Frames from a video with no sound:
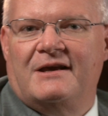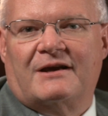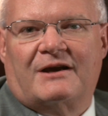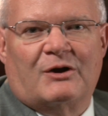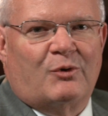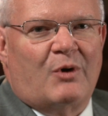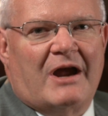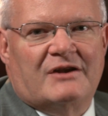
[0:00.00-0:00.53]

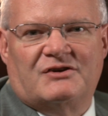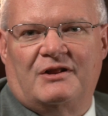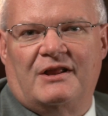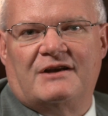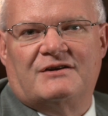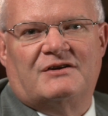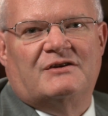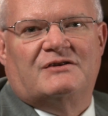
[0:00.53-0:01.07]

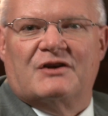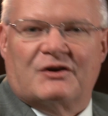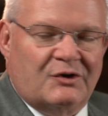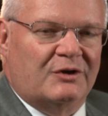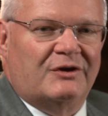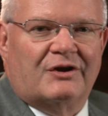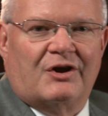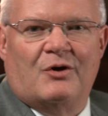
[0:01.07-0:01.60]
Congratulations, it
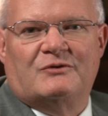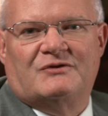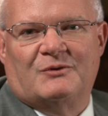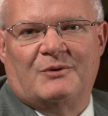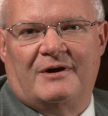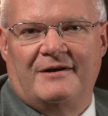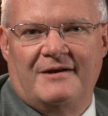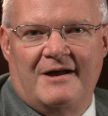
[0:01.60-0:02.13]
couldn't go
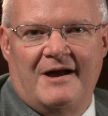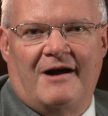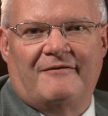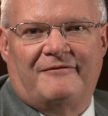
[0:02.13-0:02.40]
to a, a